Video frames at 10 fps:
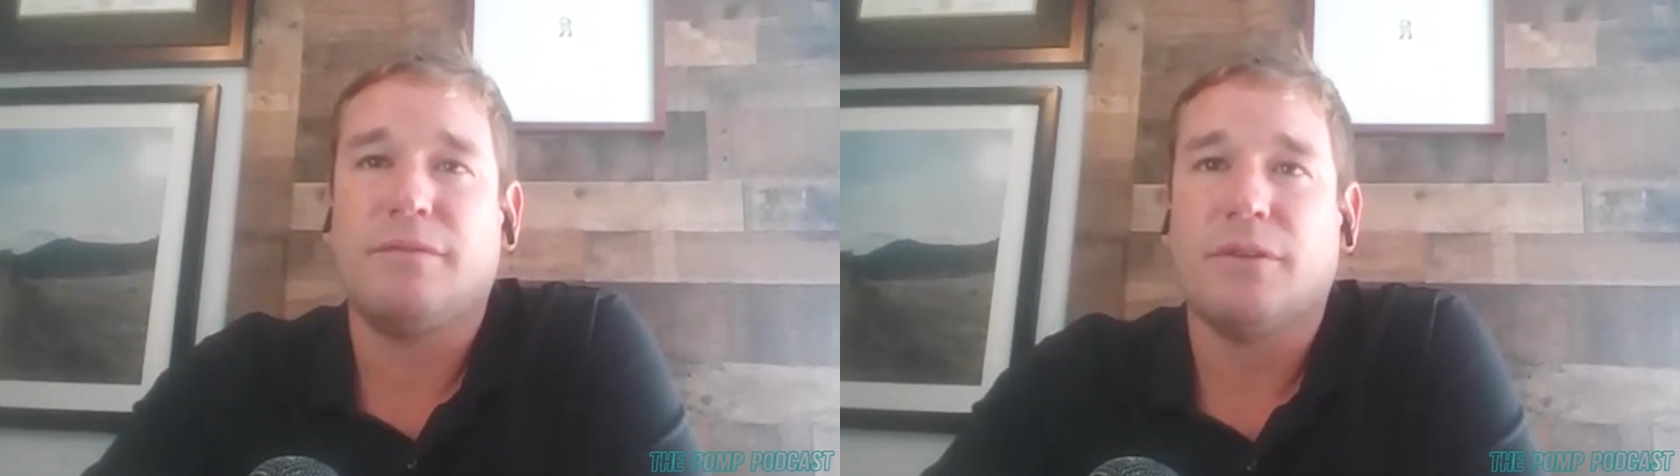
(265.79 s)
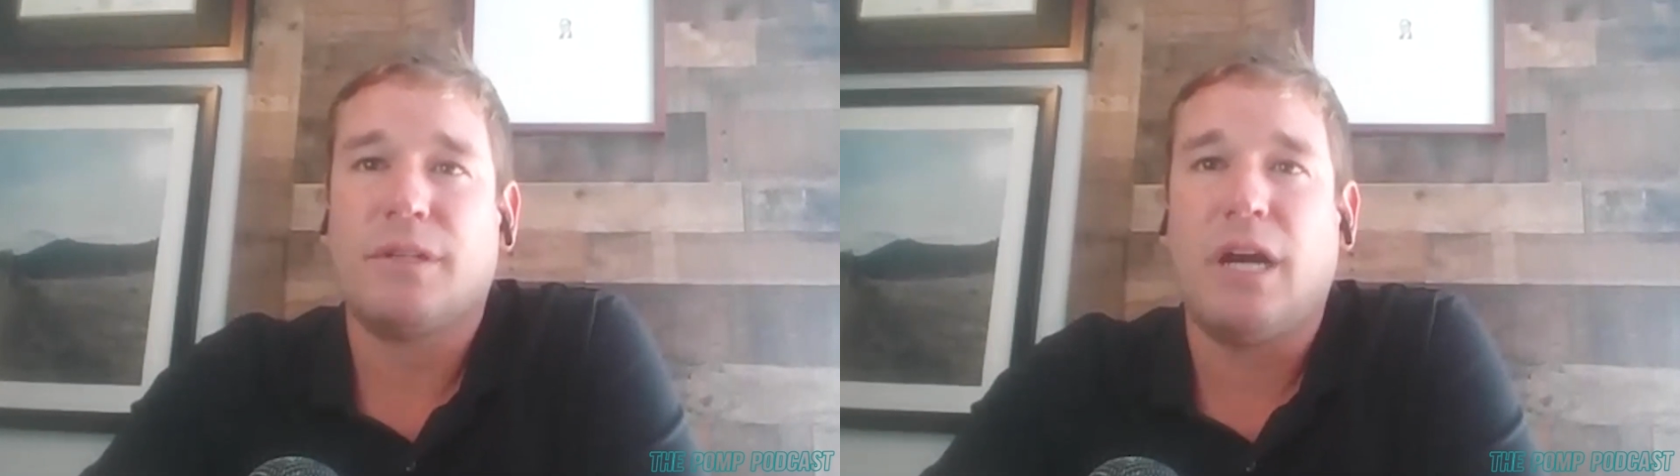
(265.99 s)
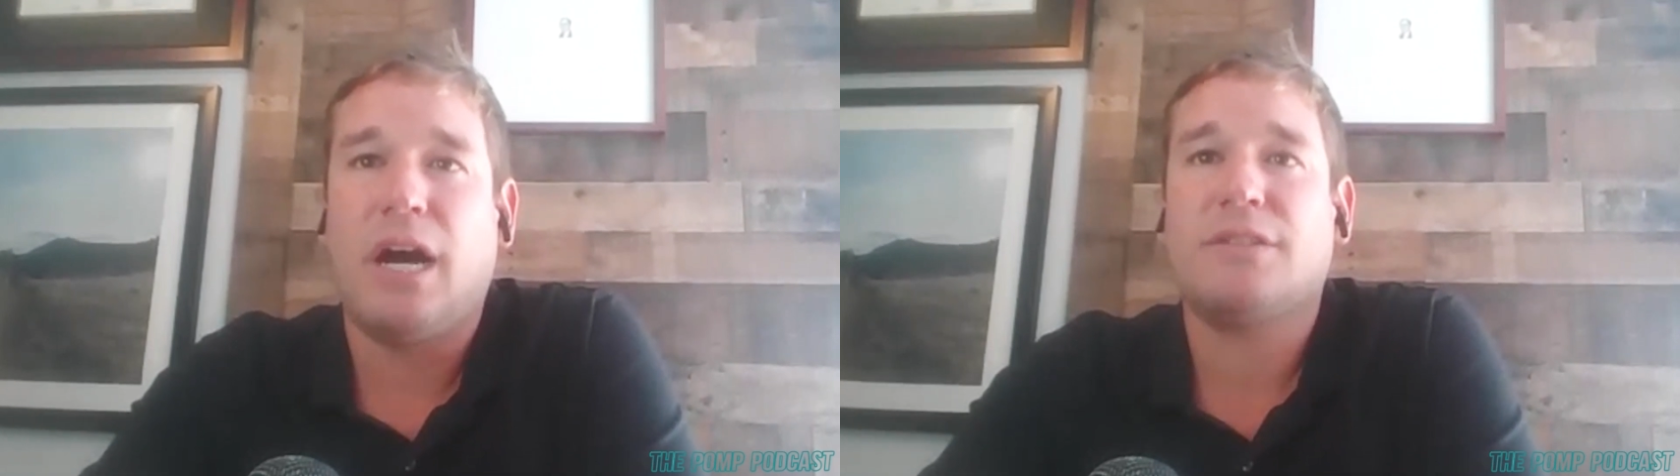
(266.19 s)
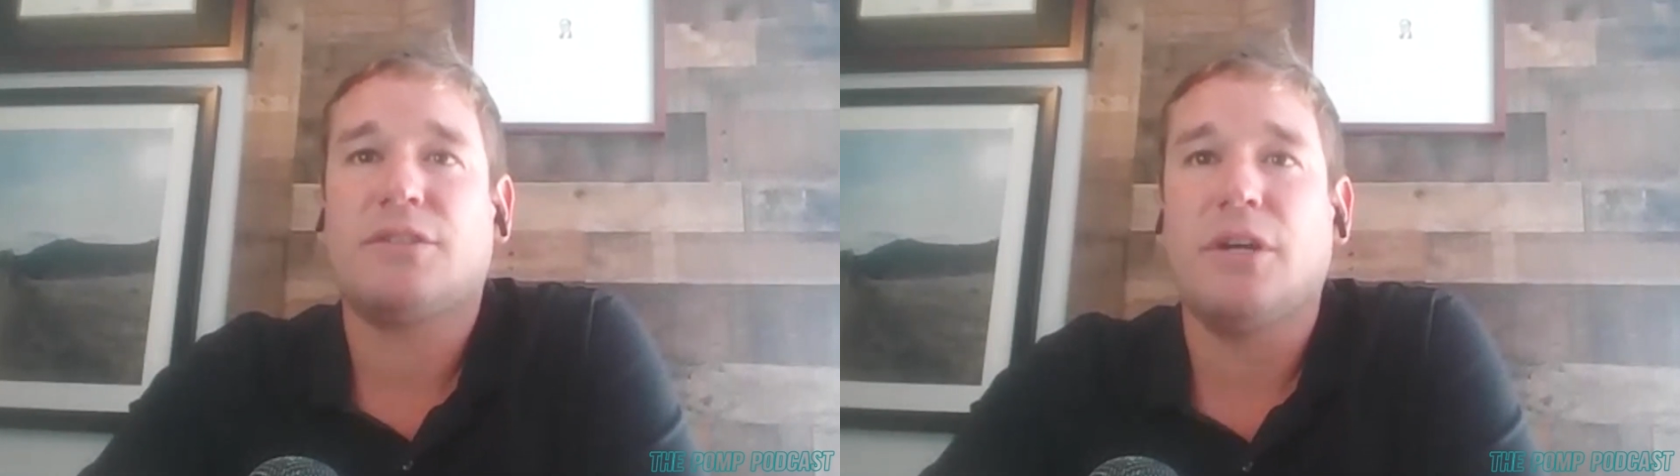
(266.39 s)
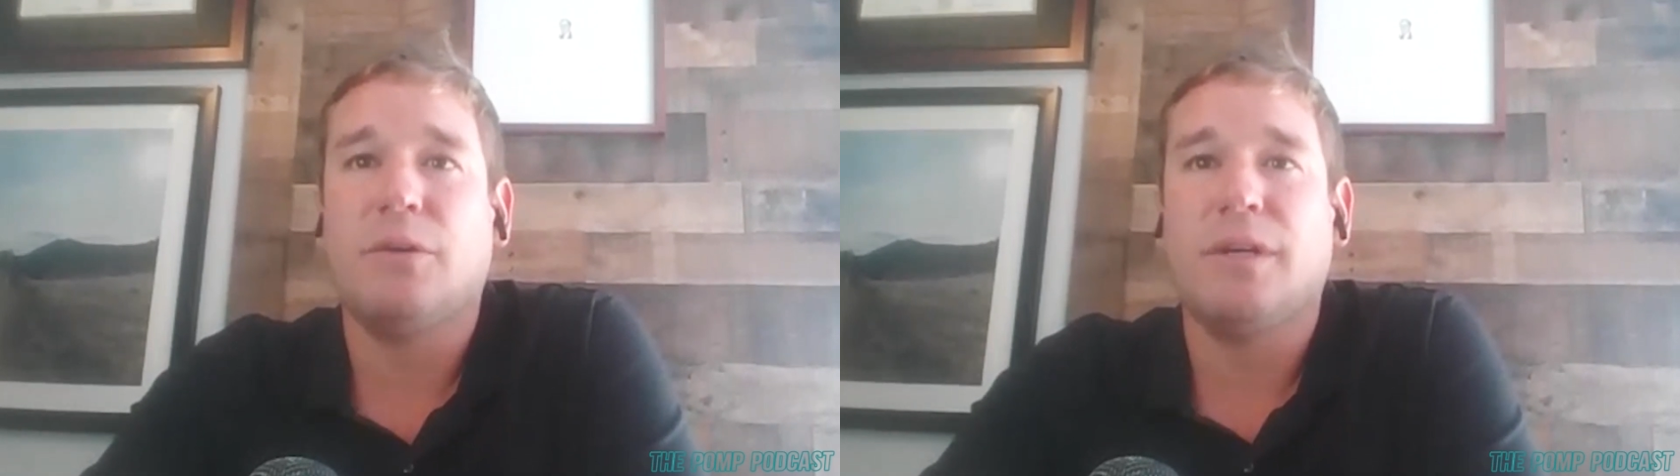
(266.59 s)

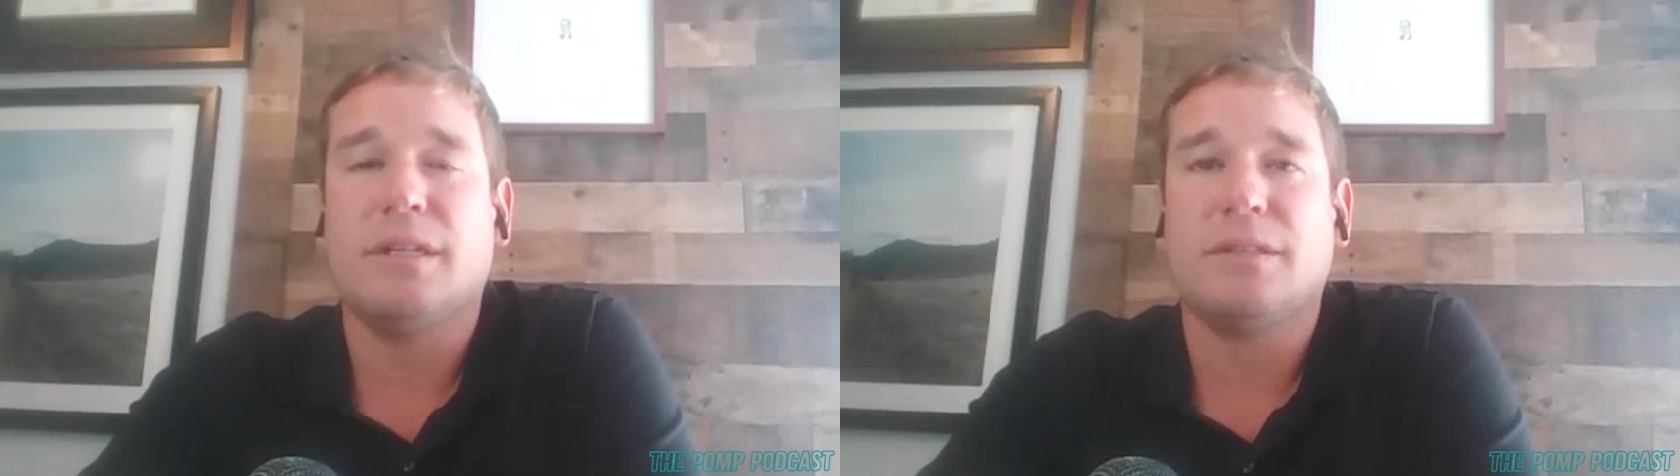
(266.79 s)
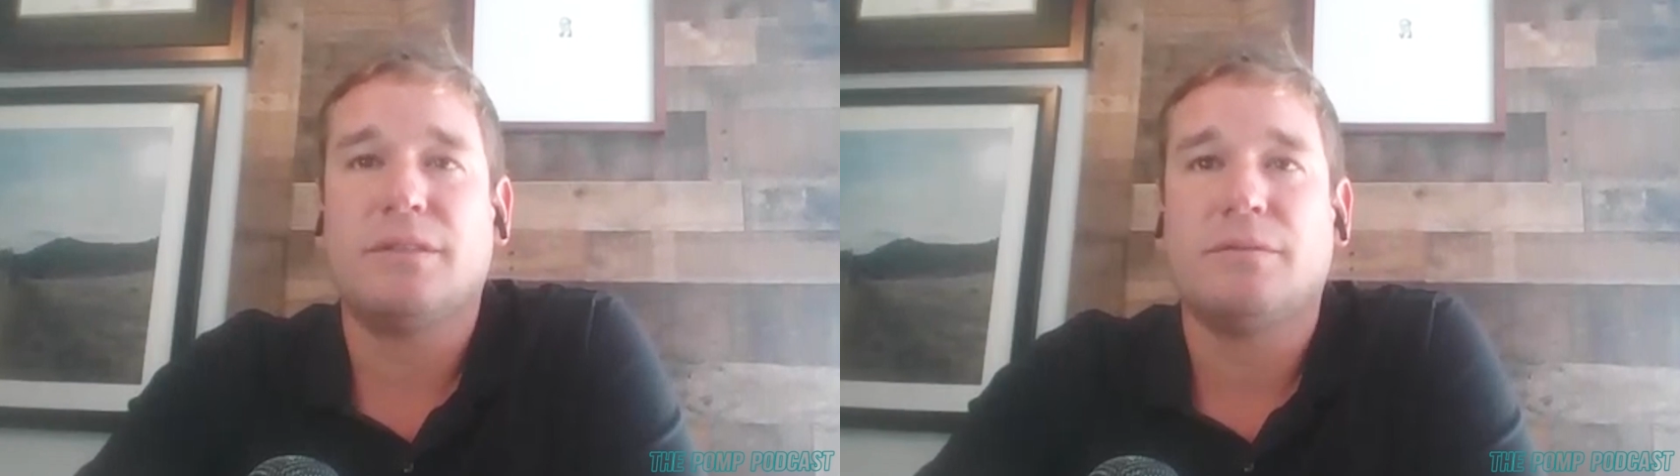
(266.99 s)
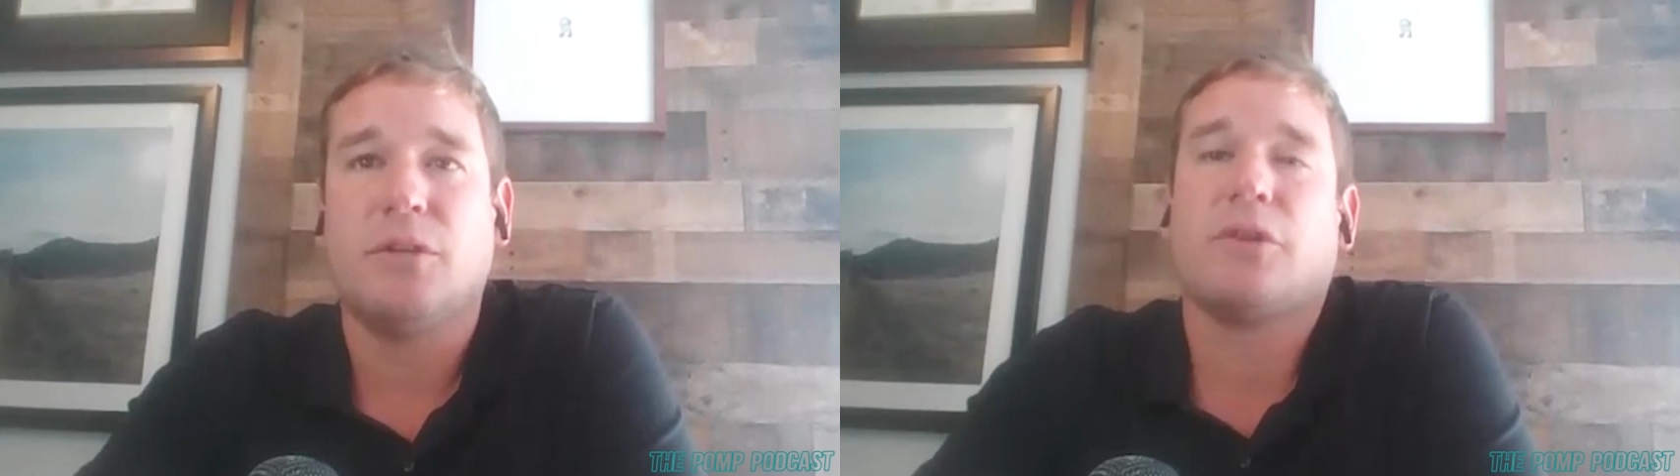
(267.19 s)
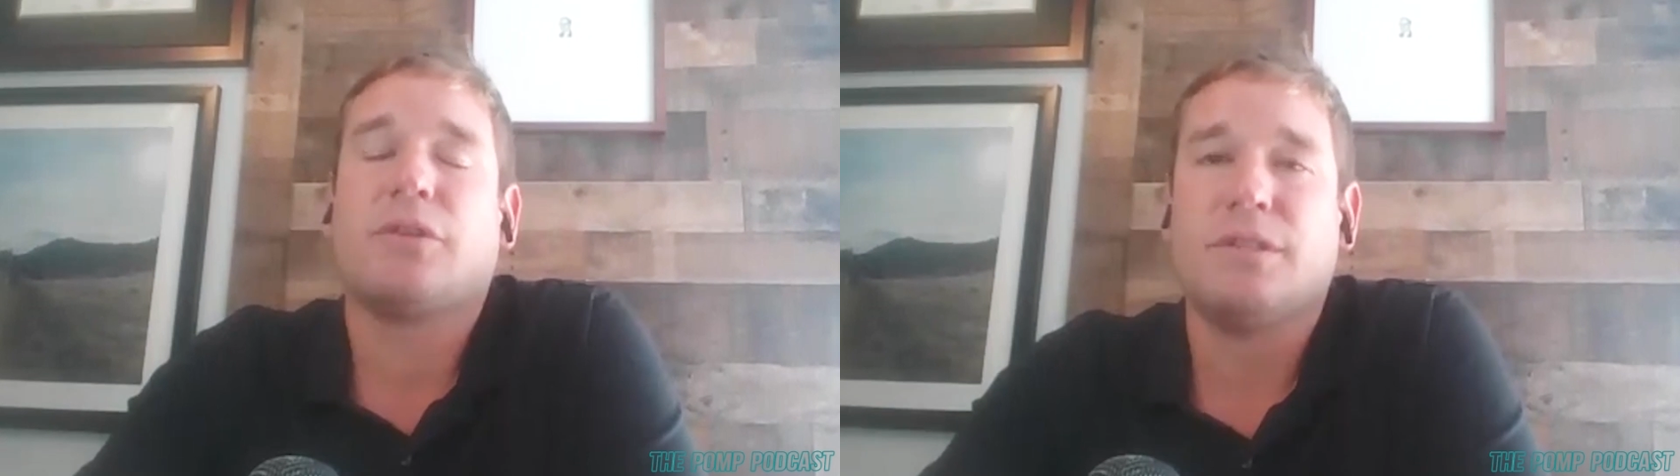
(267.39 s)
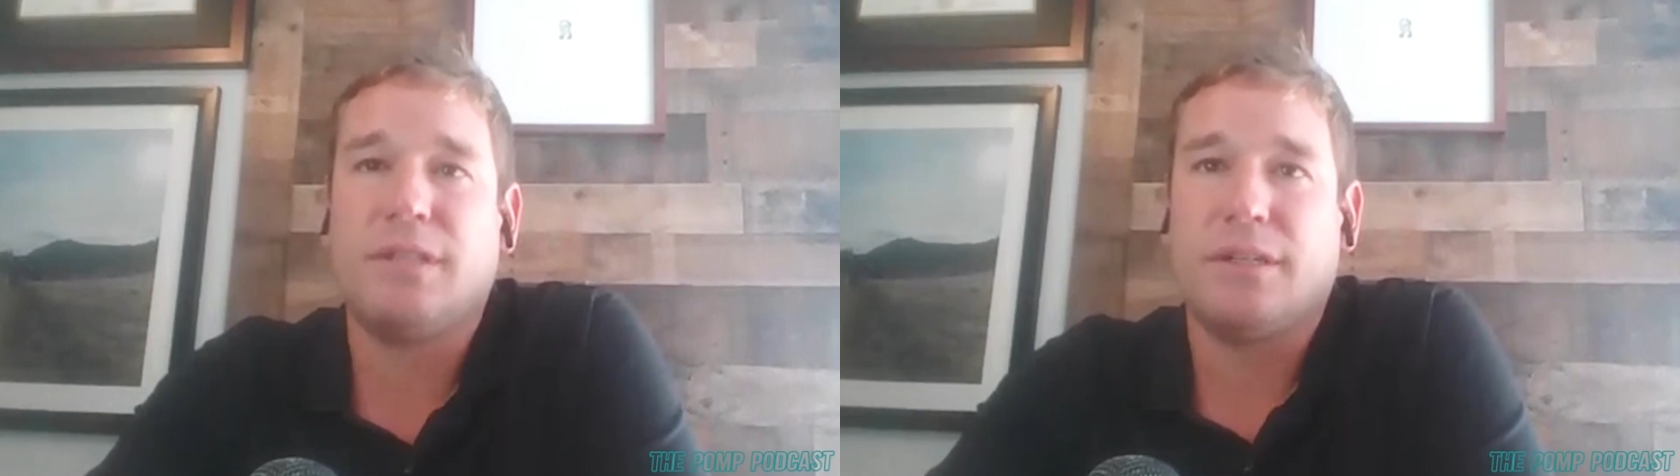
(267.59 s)
Costco is
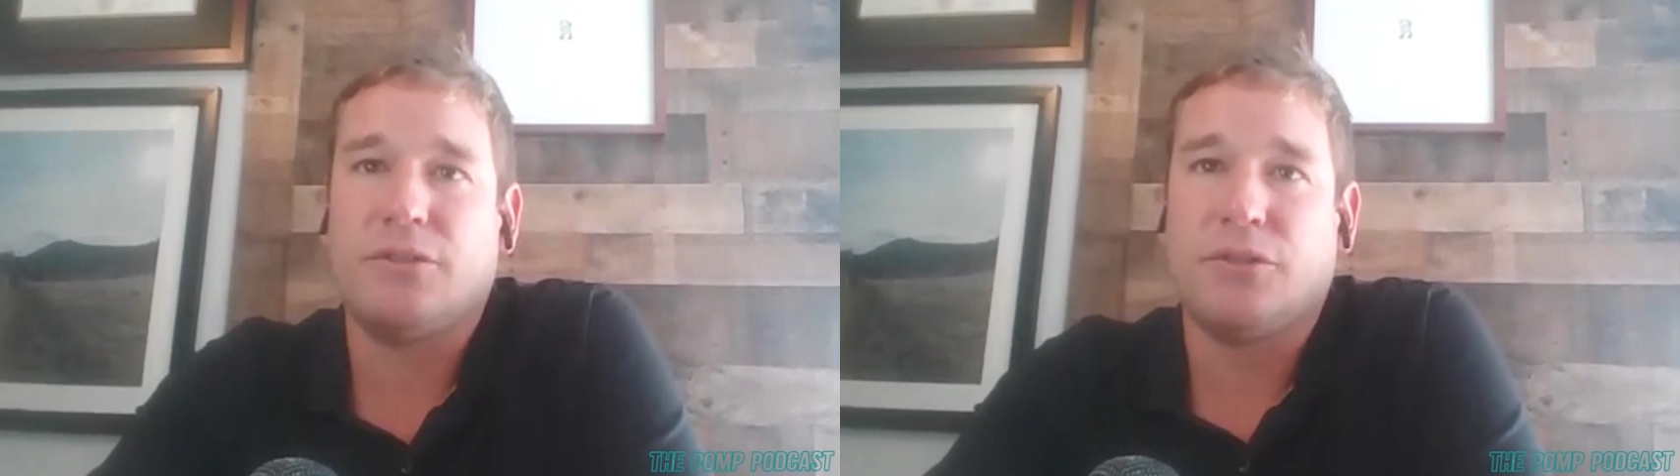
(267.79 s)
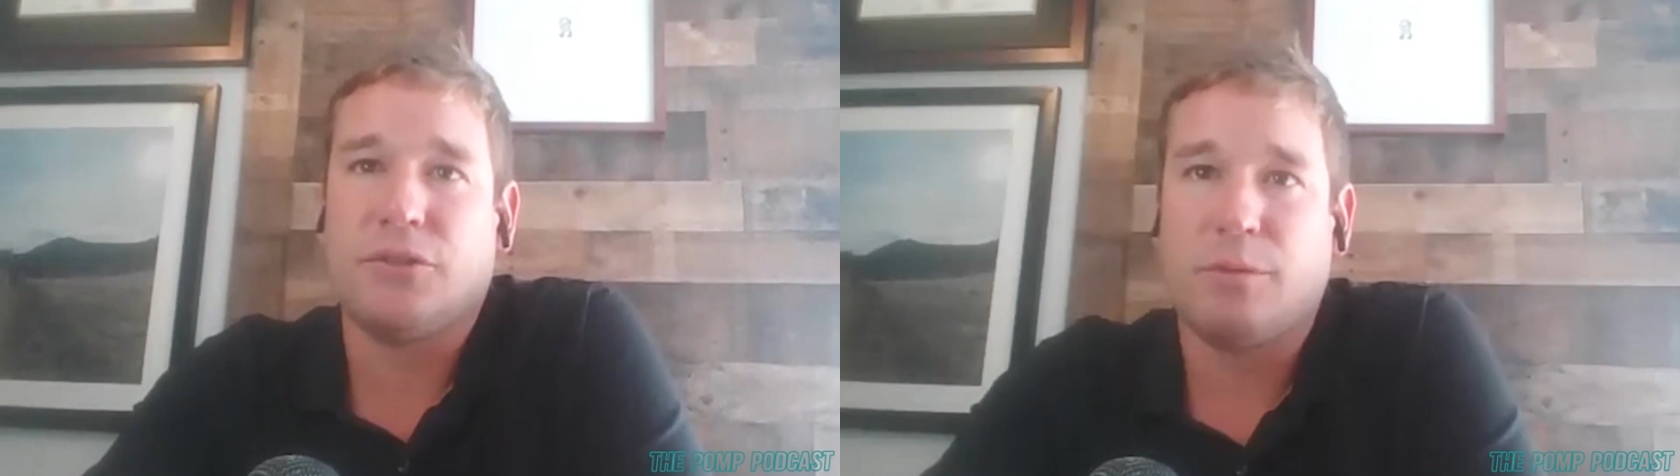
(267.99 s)
Kirkland Signature,